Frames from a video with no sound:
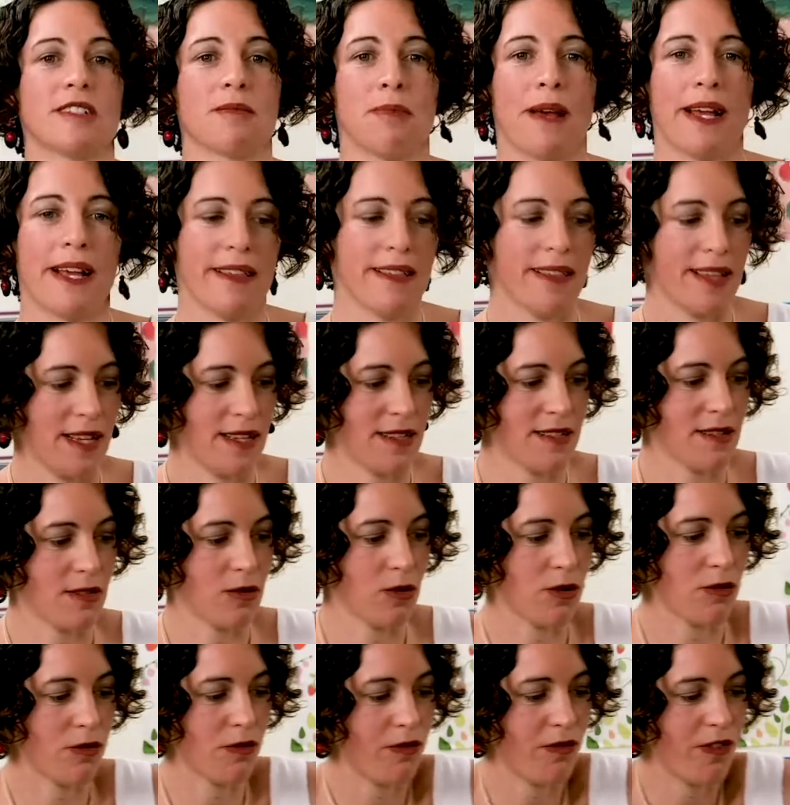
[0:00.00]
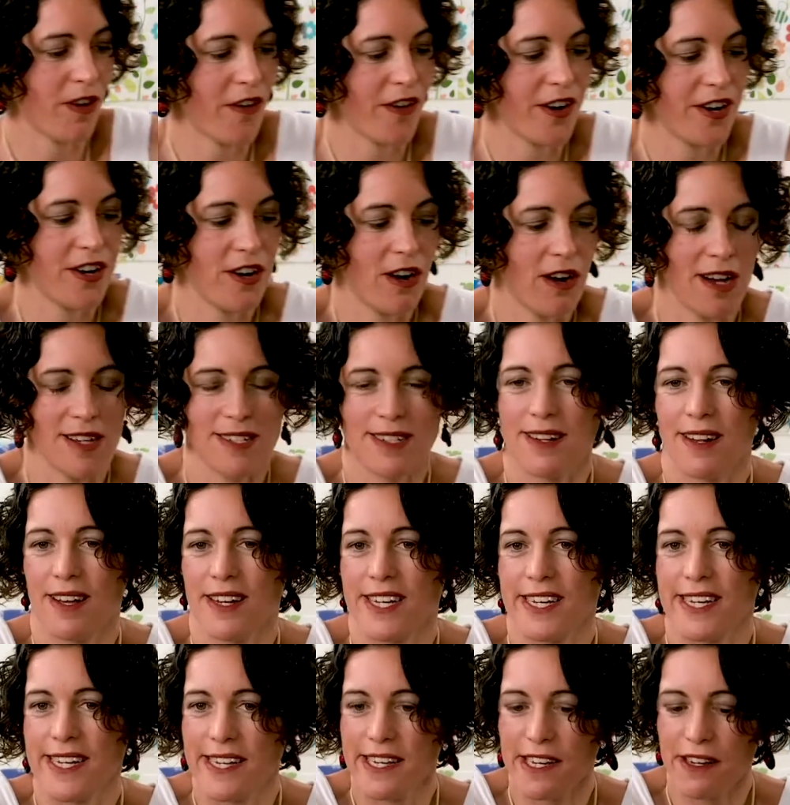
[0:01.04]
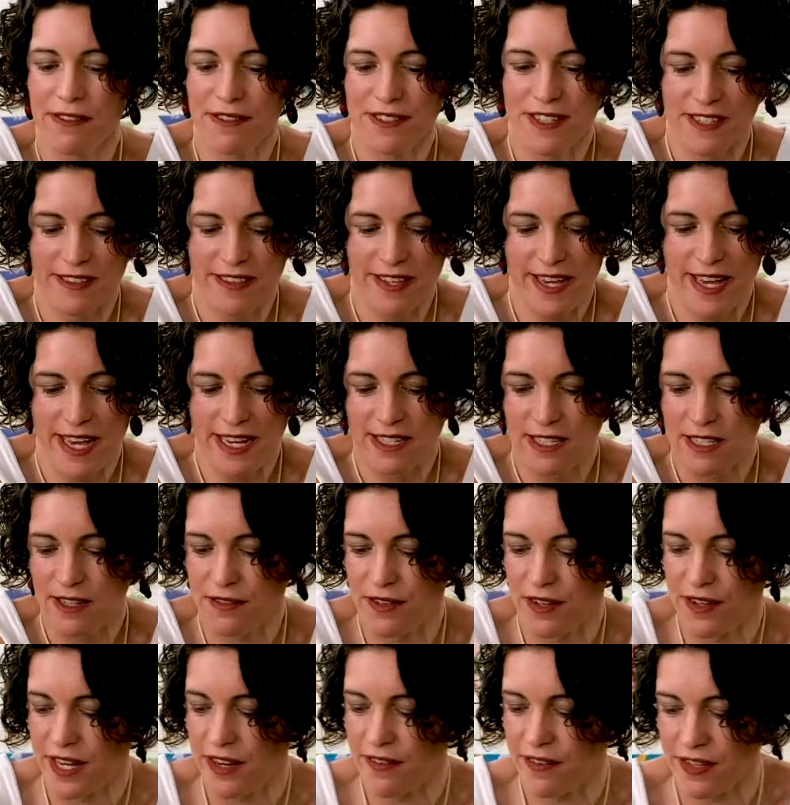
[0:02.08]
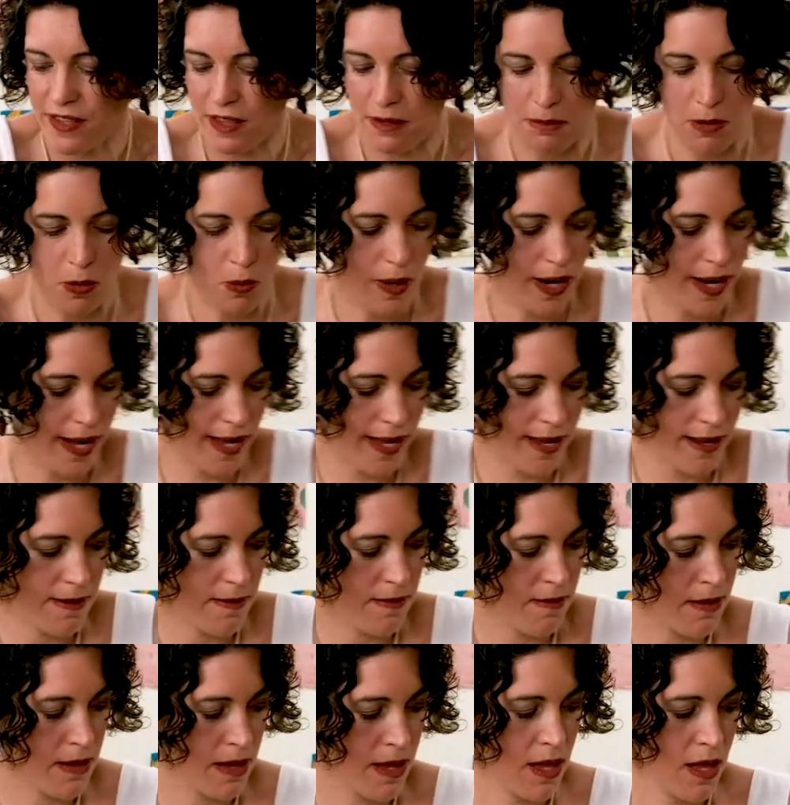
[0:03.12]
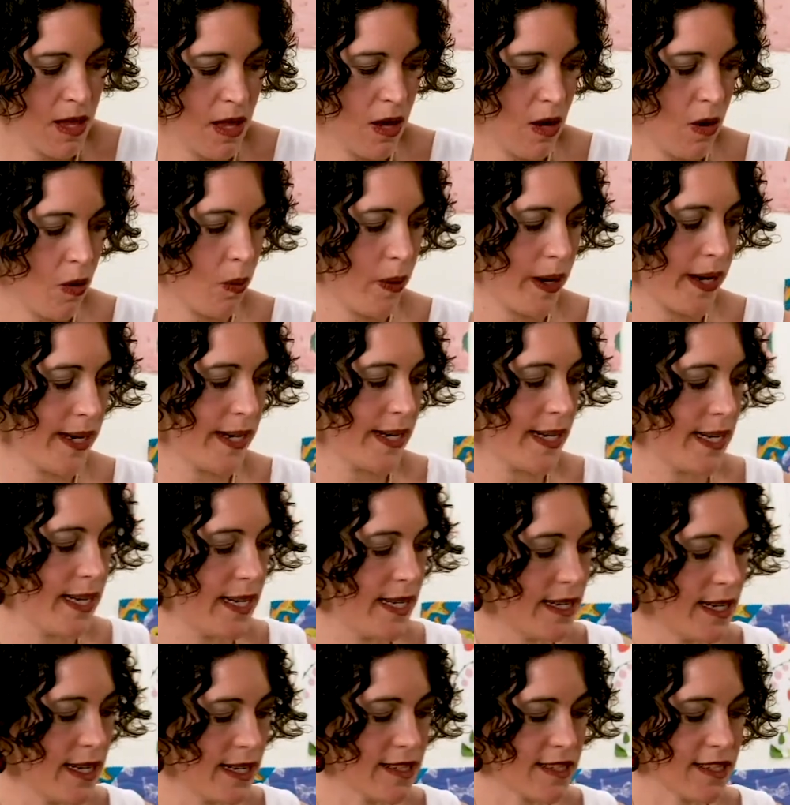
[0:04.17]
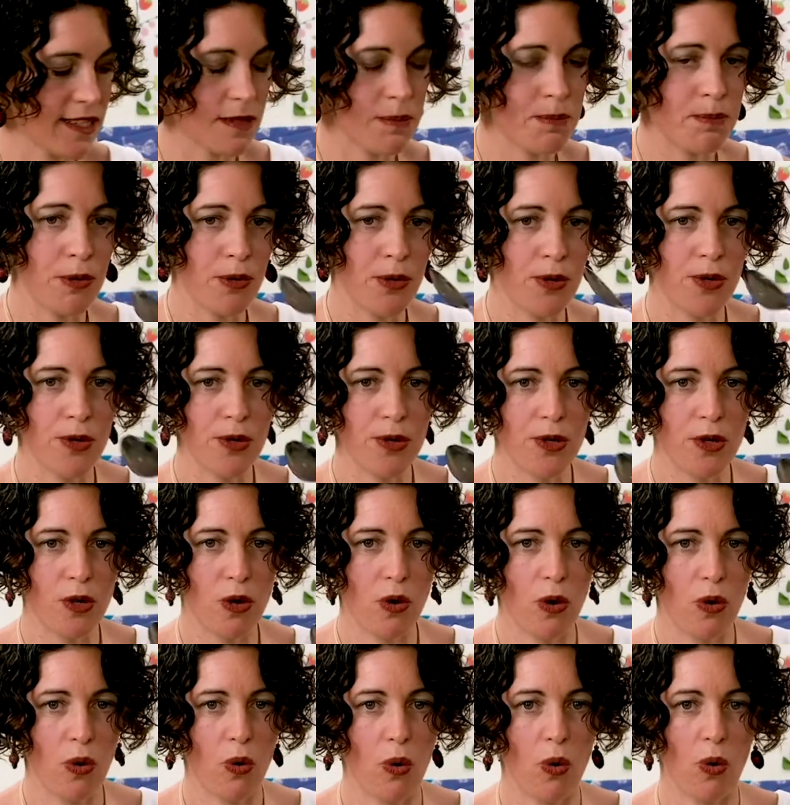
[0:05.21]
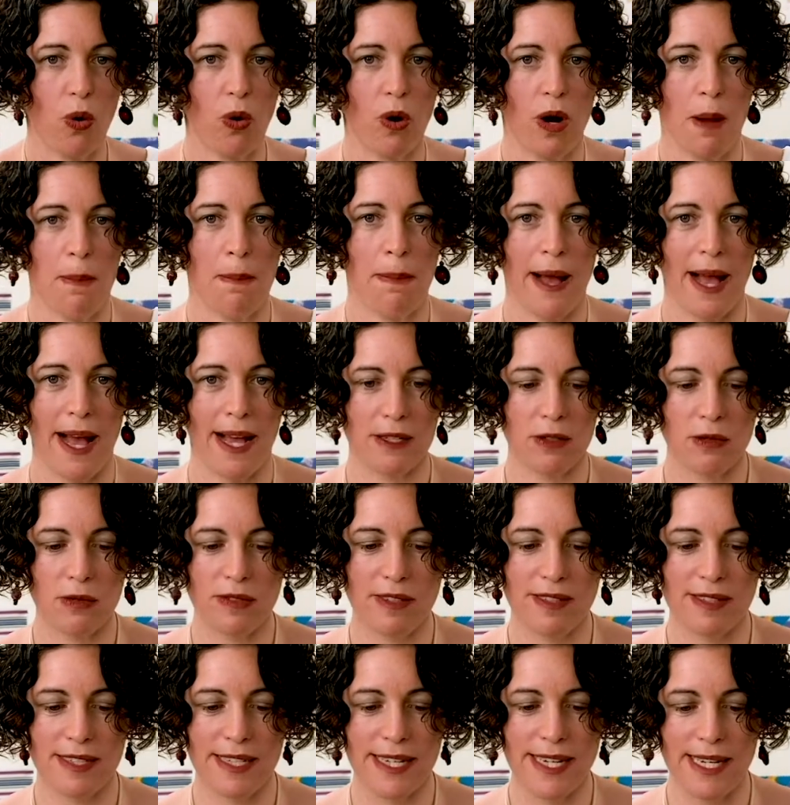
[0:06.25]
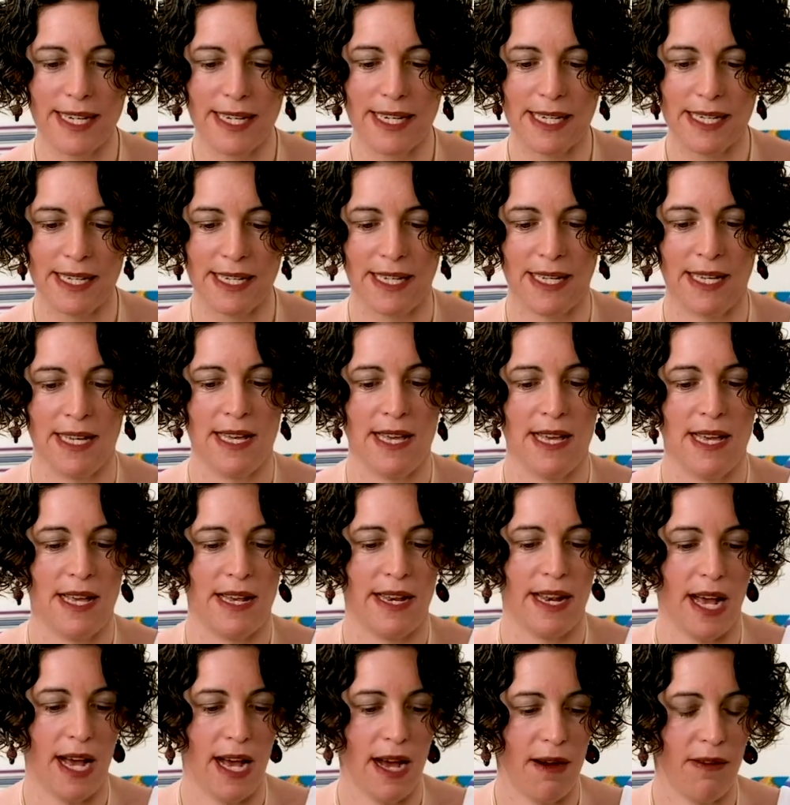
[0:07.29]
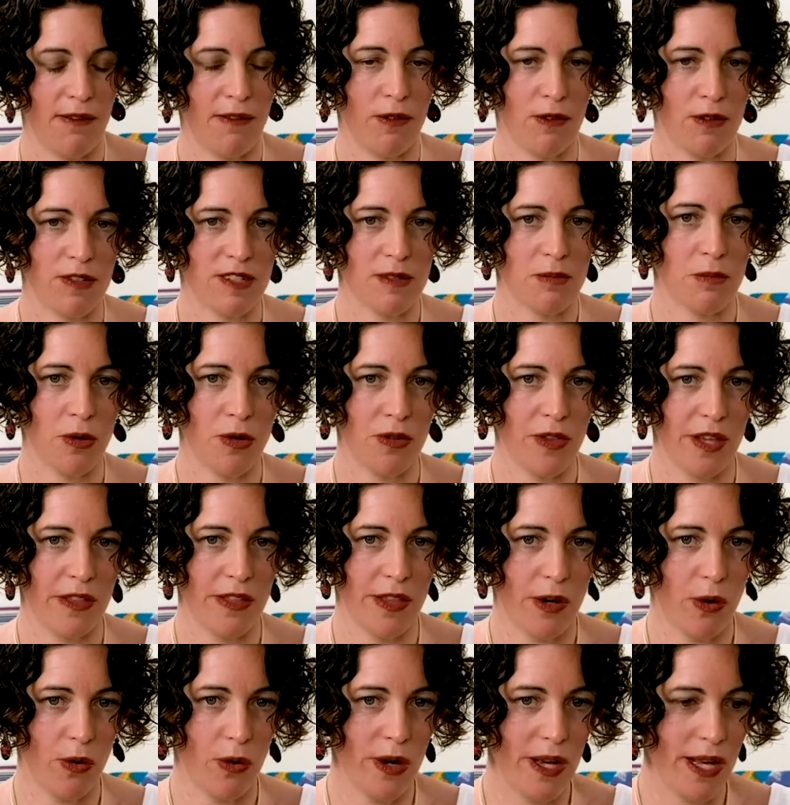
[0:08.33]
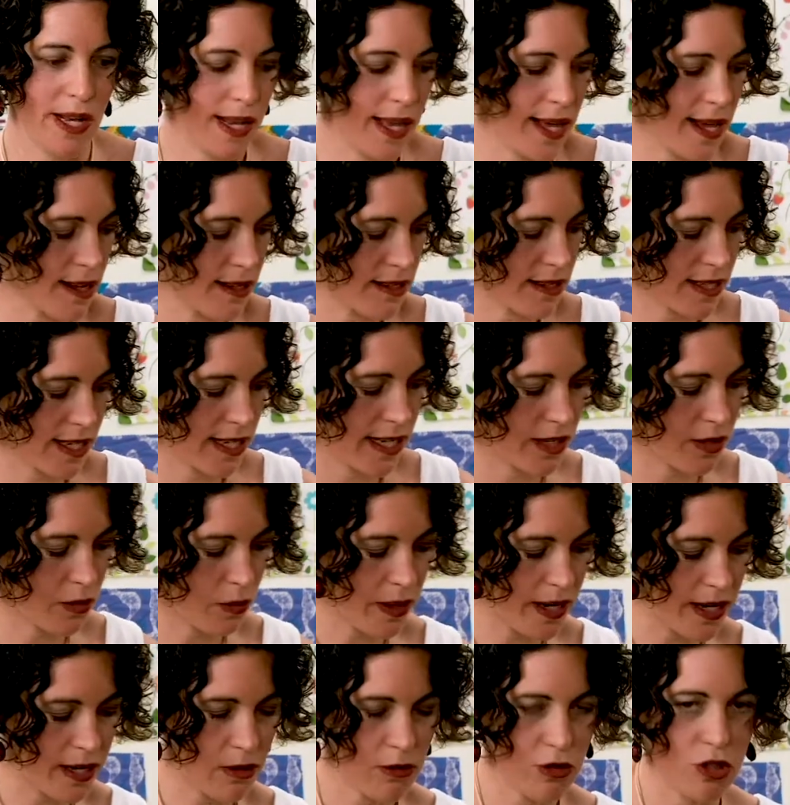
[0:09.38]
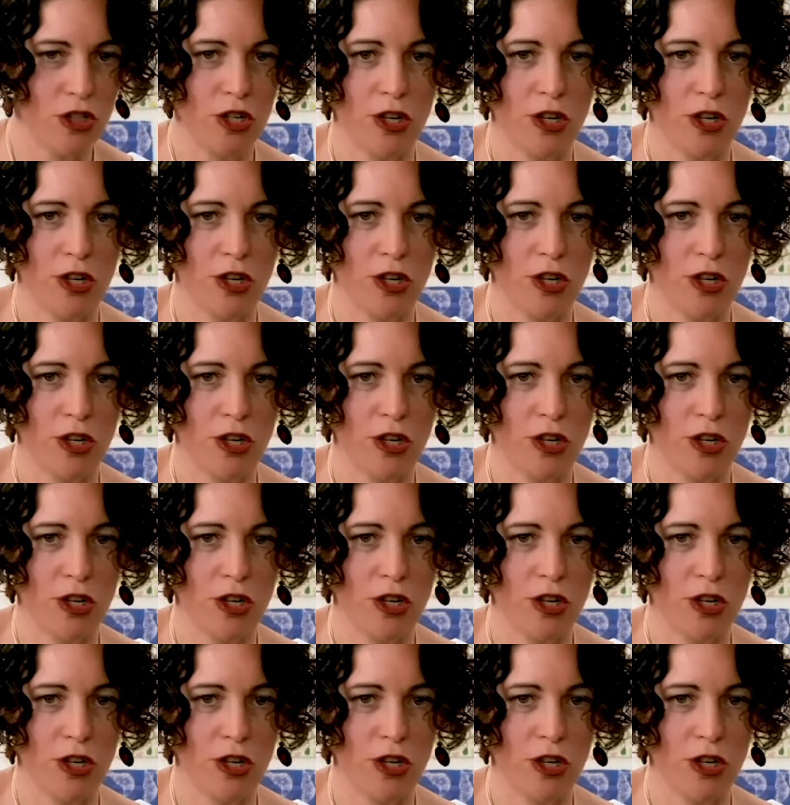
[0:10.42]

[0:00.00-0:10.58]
make things look very nice, like a gift at the end if you're giving them away. We need a spoon or a paddle stick for smoothing the oil out. Either way, I'll show